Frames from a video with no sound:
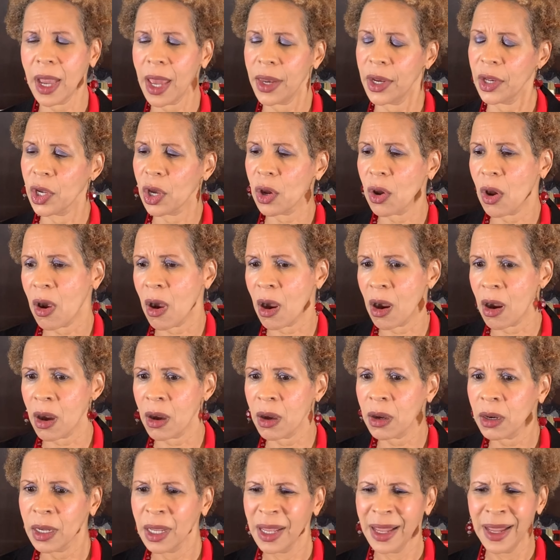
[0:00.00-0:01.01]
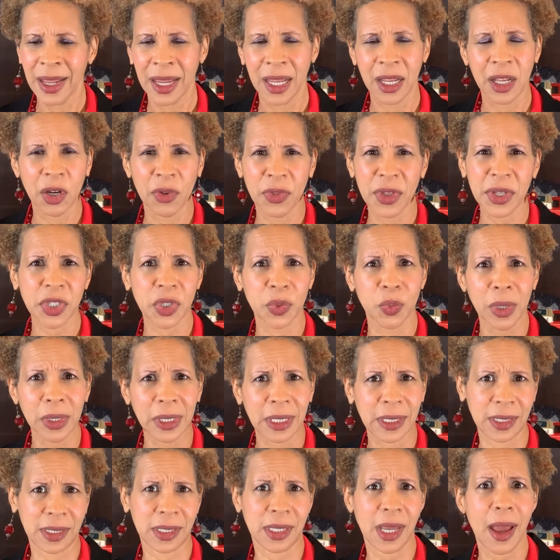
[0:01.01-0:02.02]
kind of car. This
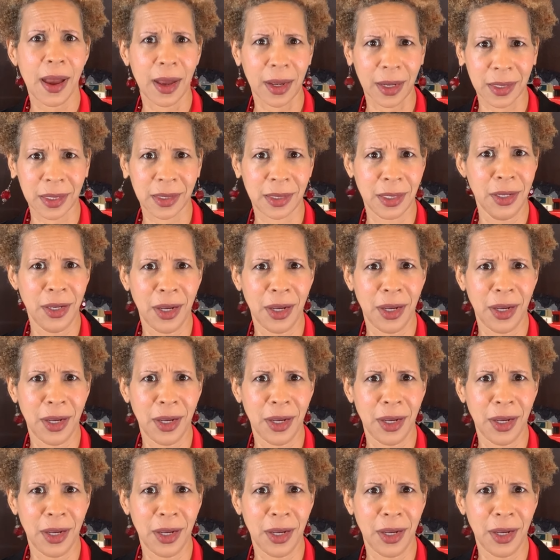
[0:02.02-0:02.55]
really sucks,